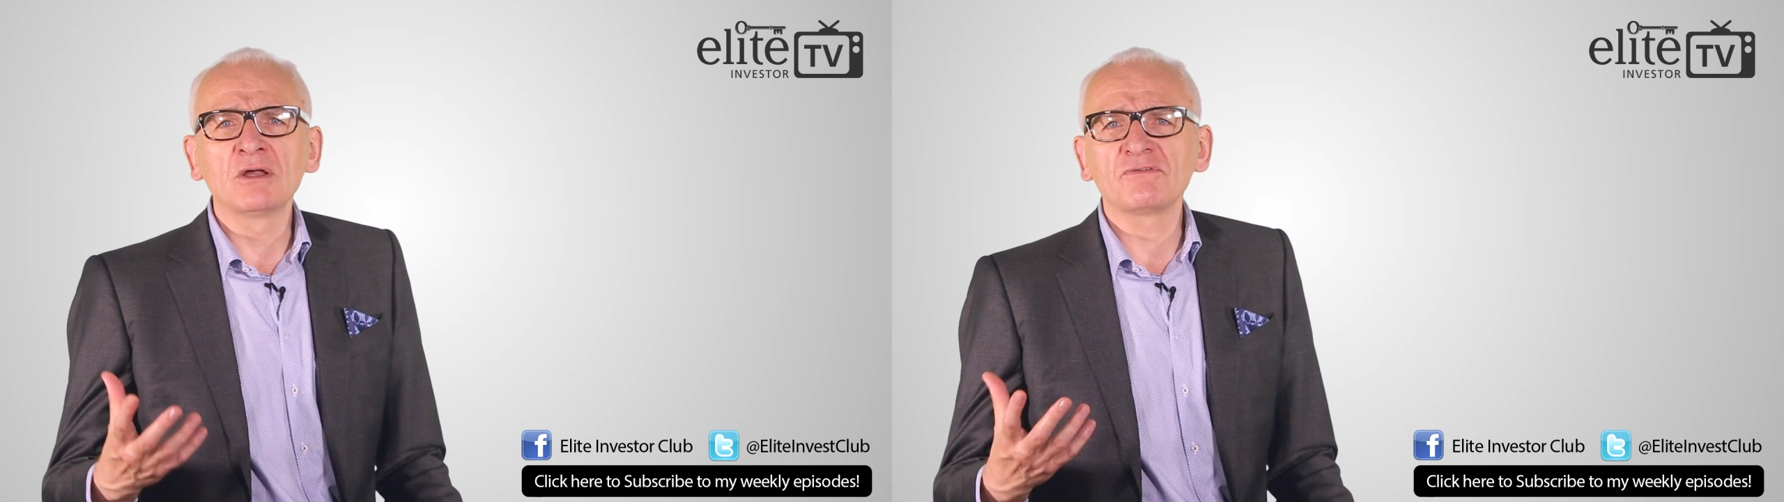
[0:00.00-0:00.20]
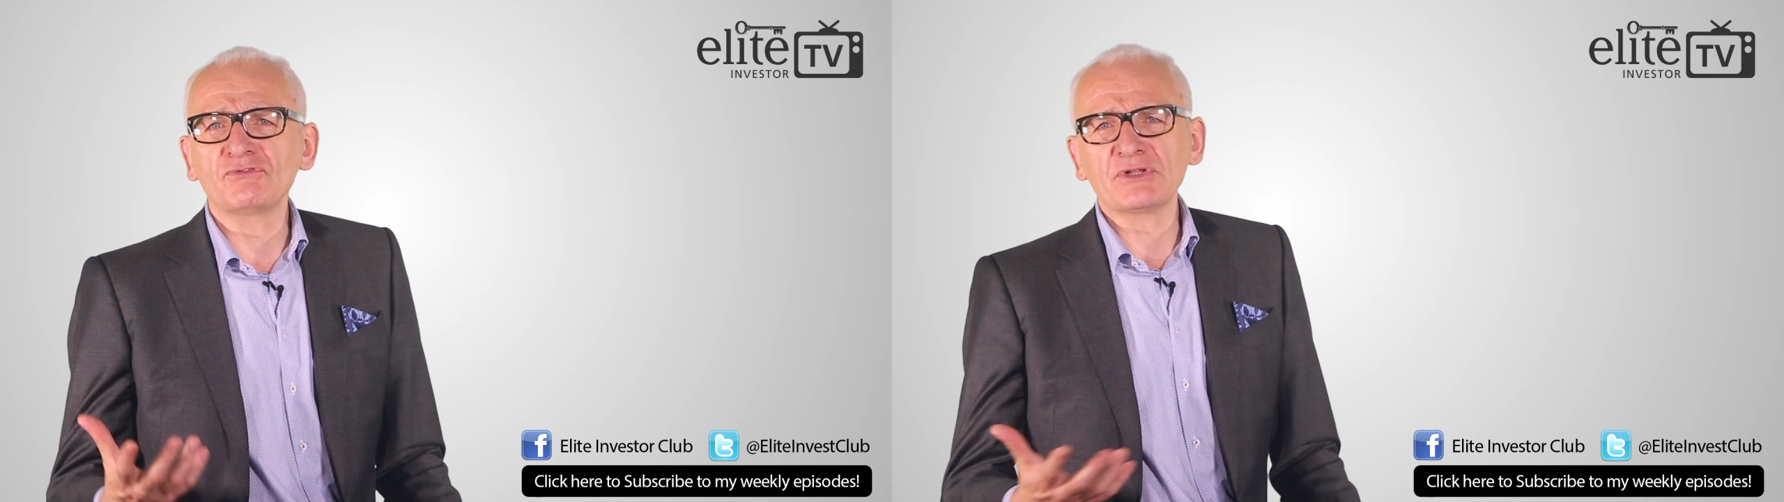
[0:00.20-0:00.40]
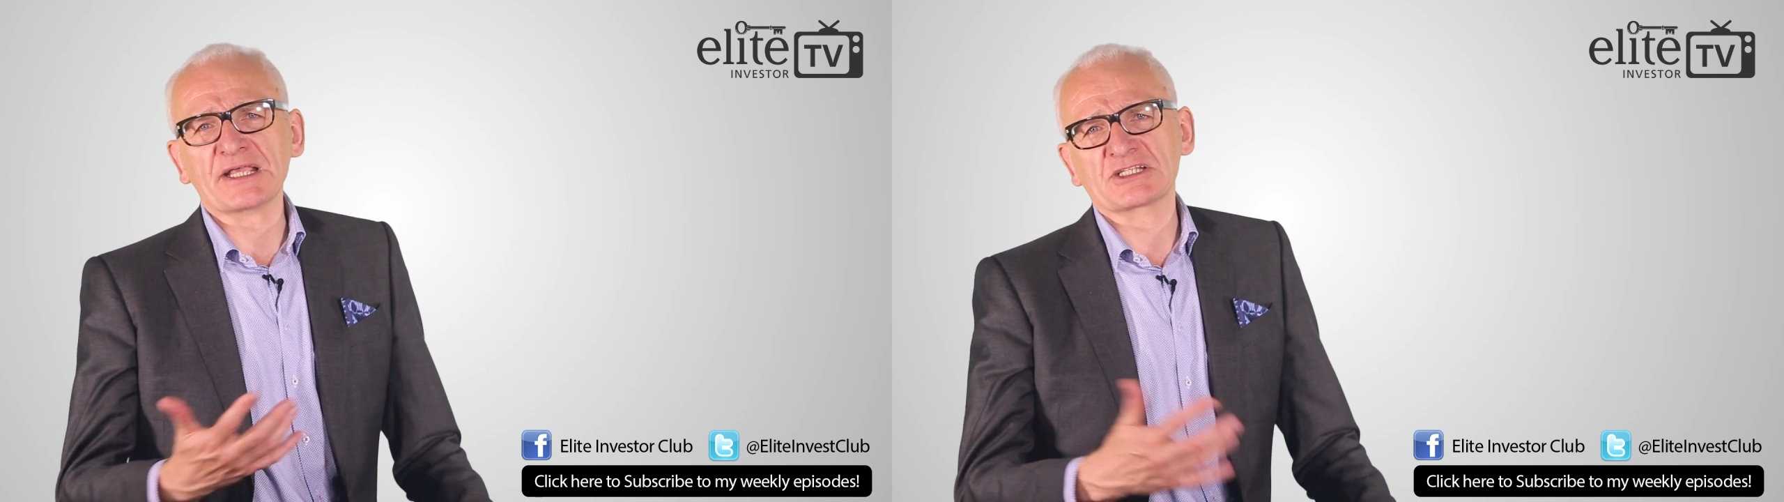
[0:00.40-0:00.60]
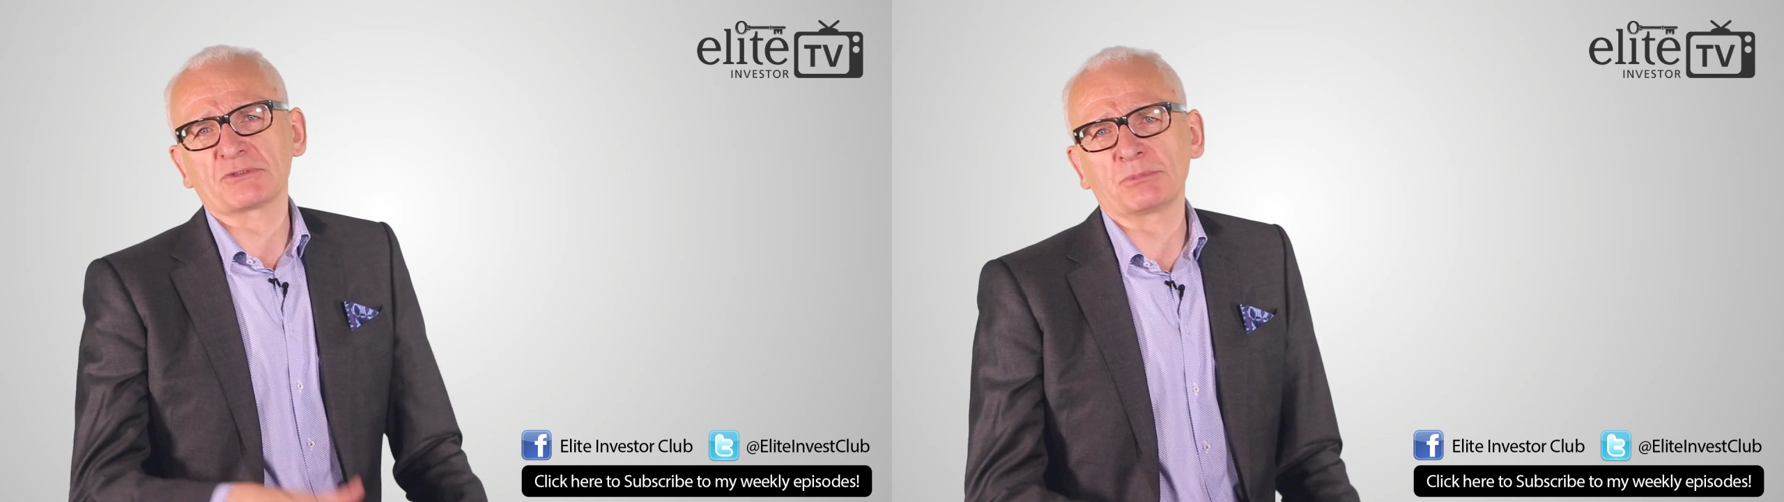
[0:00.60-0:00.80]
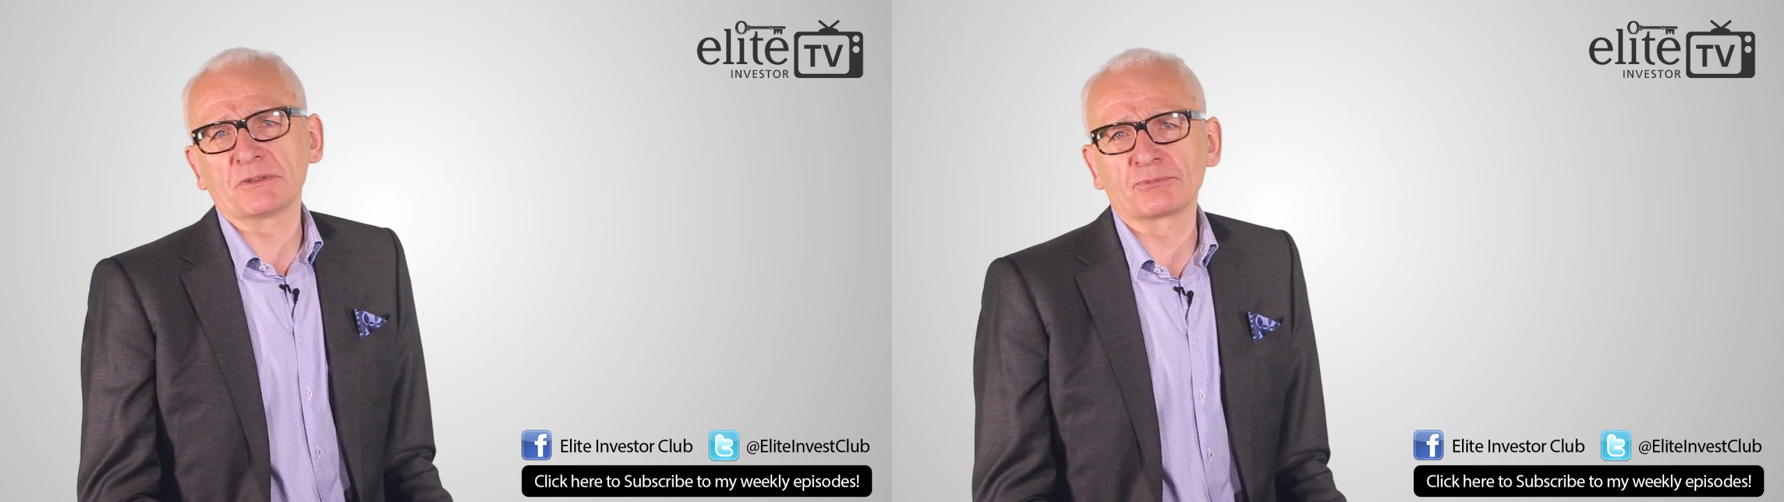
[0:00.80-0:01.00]

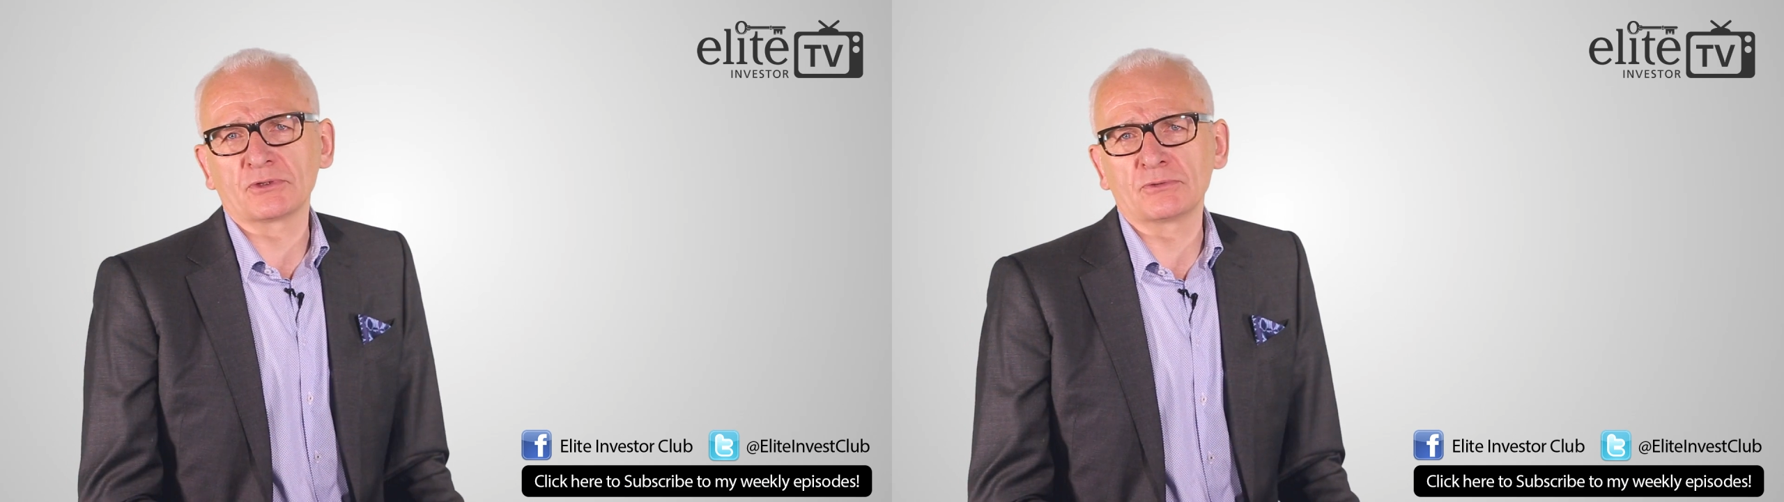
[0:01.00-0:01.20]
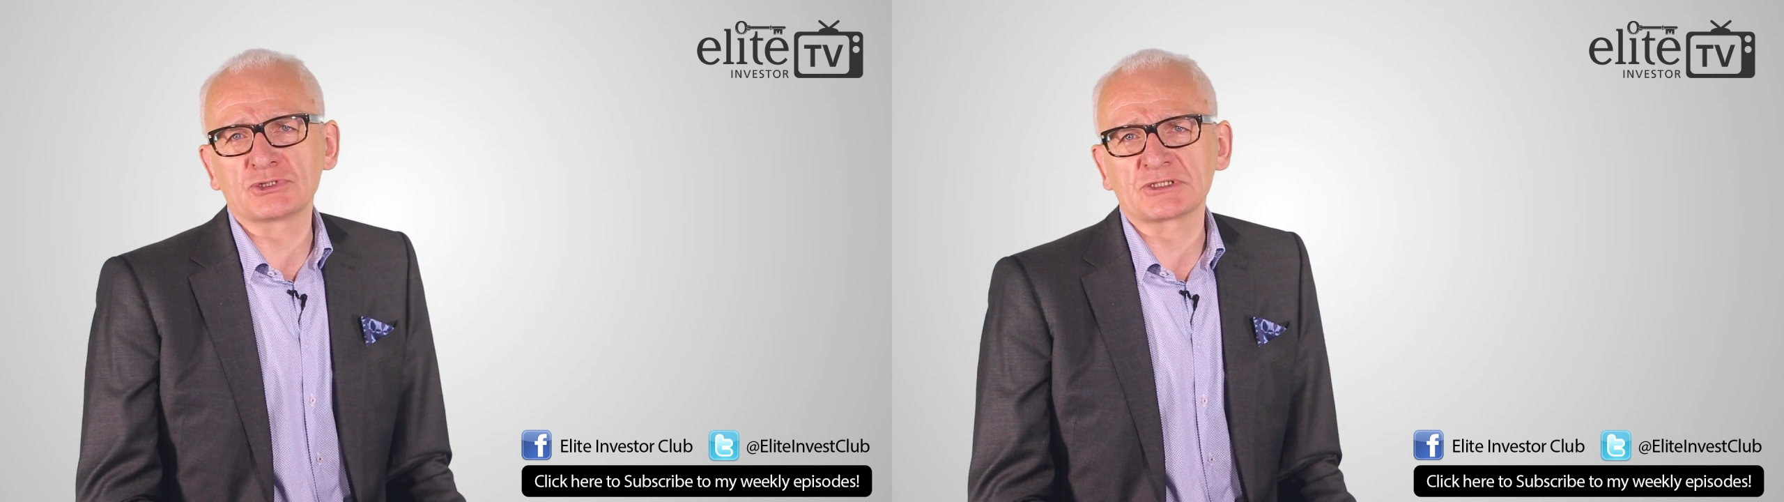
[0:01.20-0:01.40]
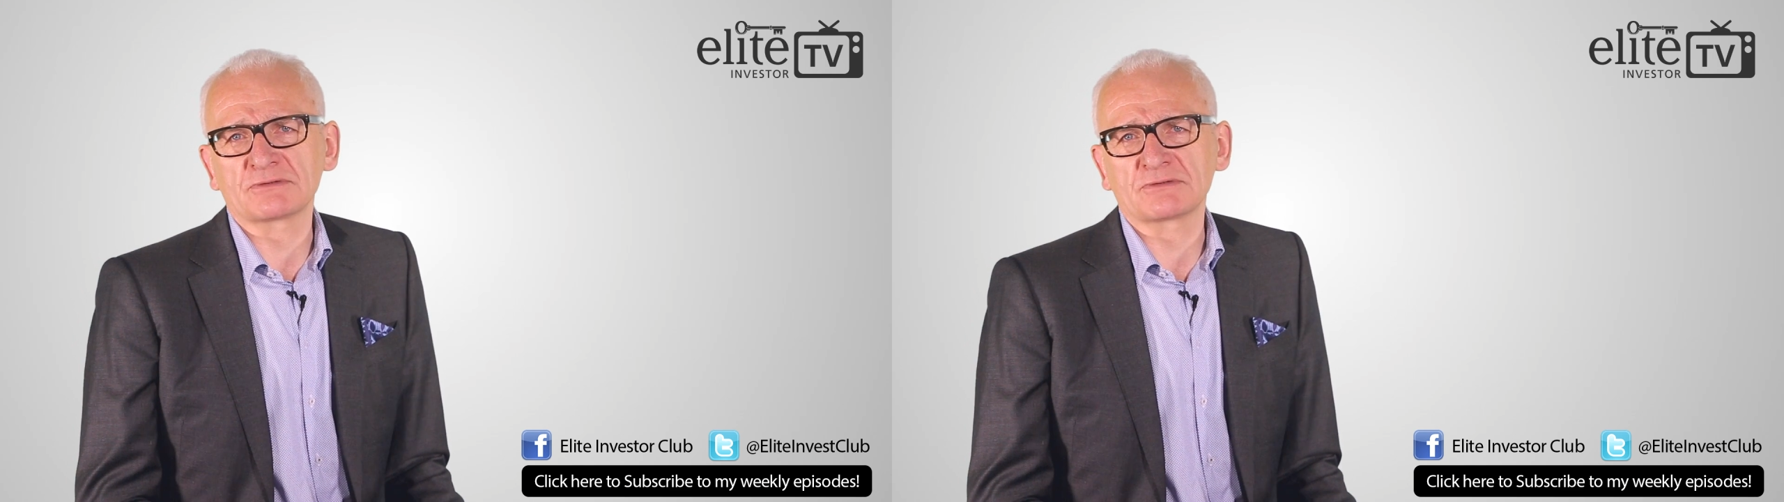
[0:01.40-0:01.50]
flexible approaches